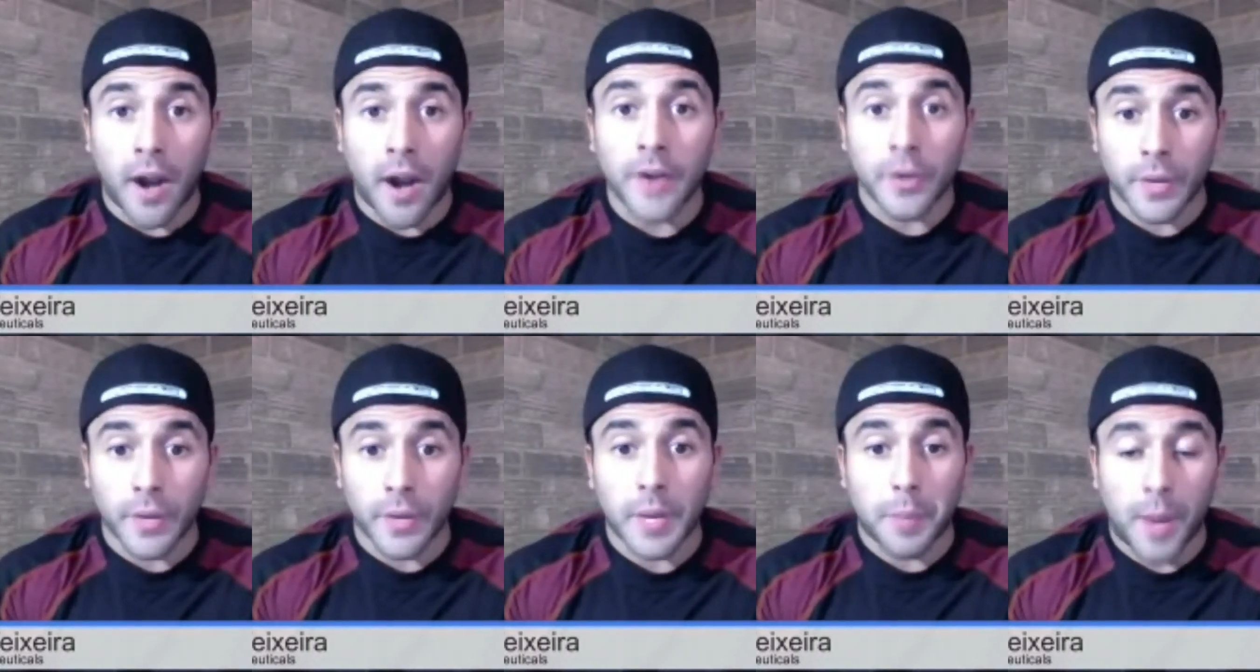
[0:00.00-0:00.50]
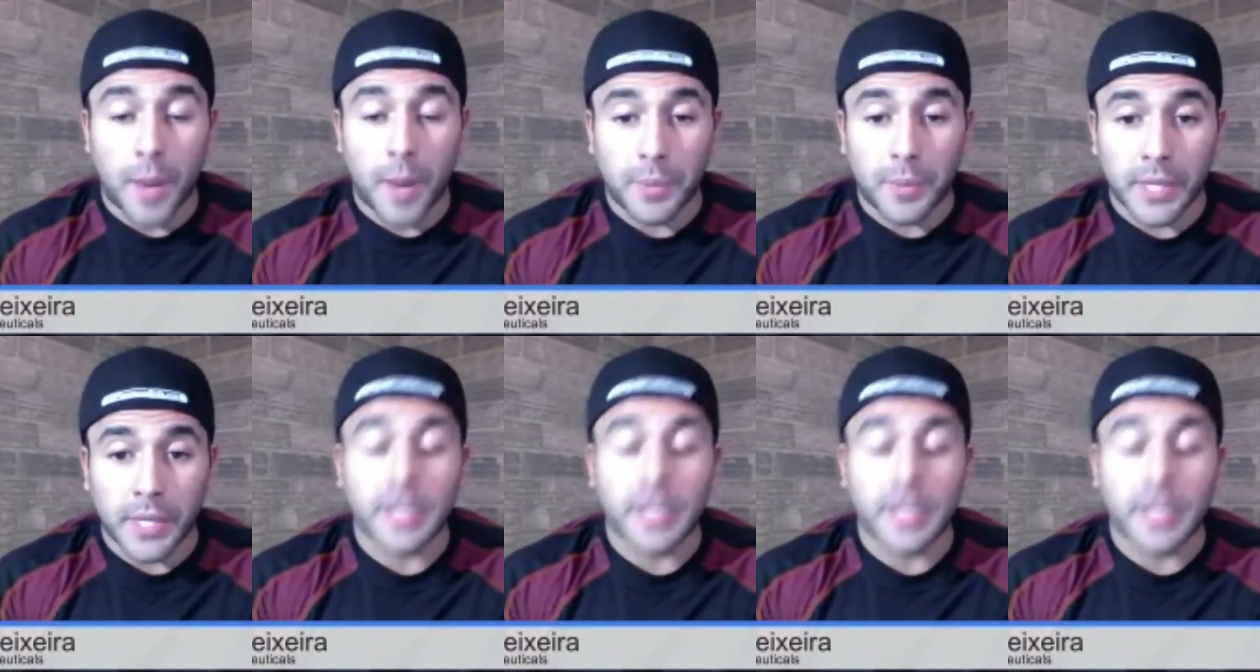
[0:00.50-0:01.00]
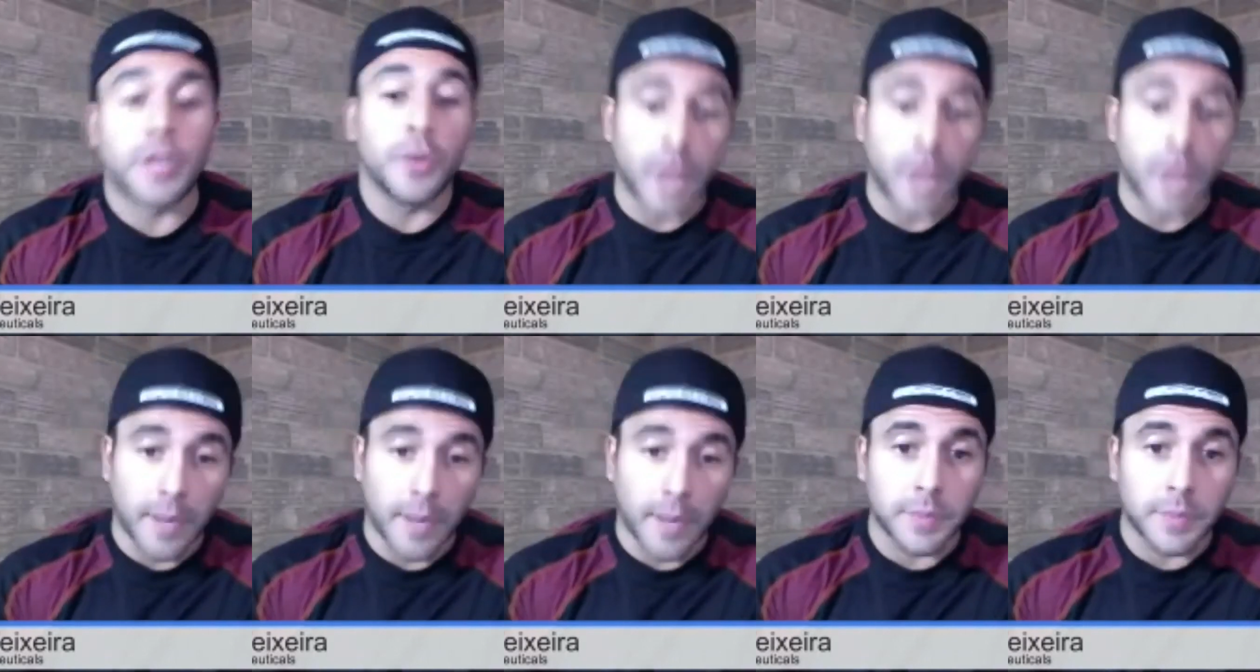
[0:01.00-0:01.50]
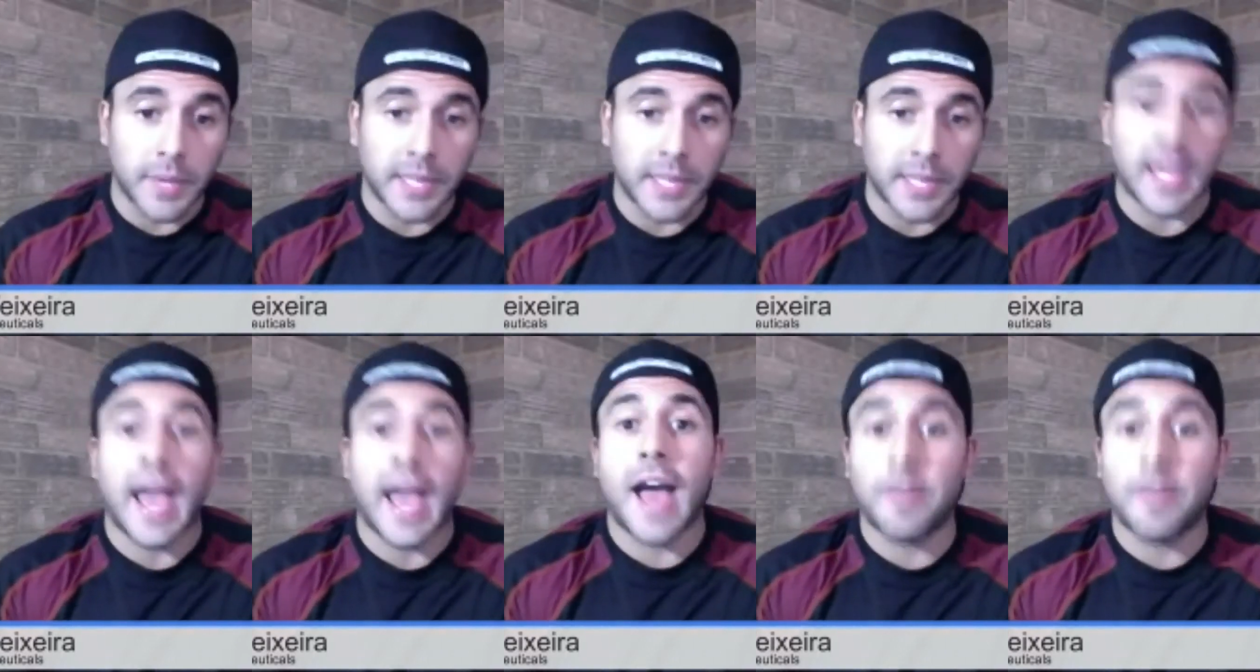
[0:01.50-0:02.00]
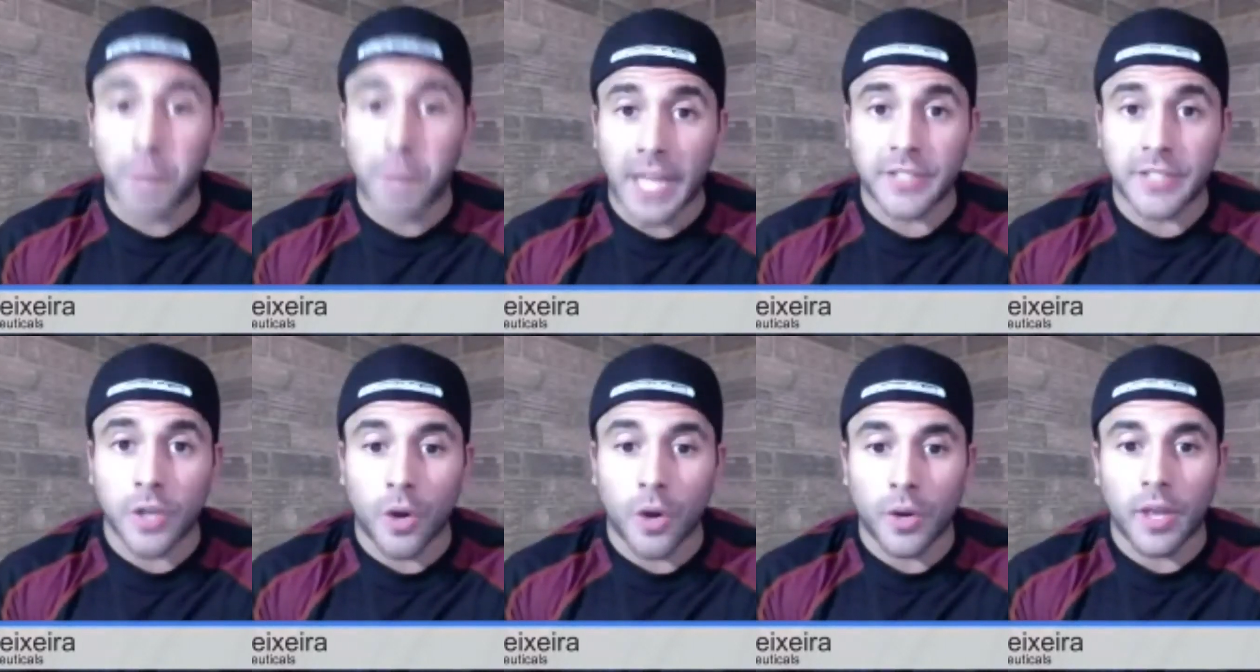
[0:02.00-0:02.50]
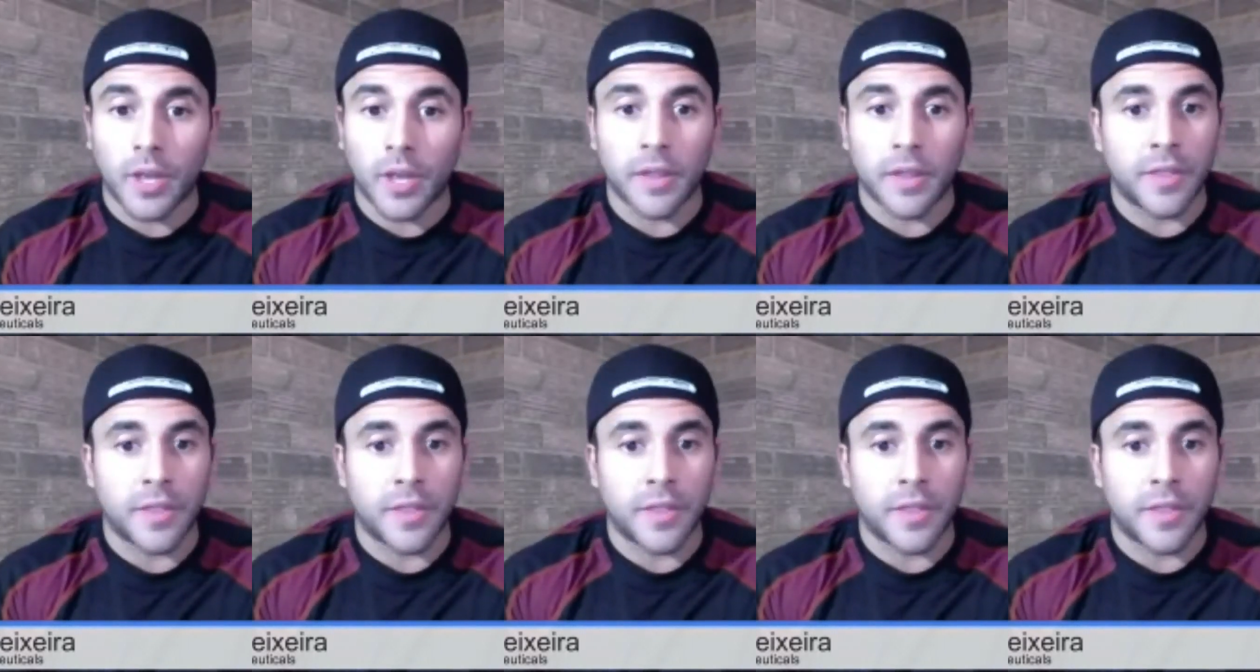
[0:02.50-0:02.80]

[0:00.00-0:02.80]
are doing it properly and they do come to me and they have plateaued,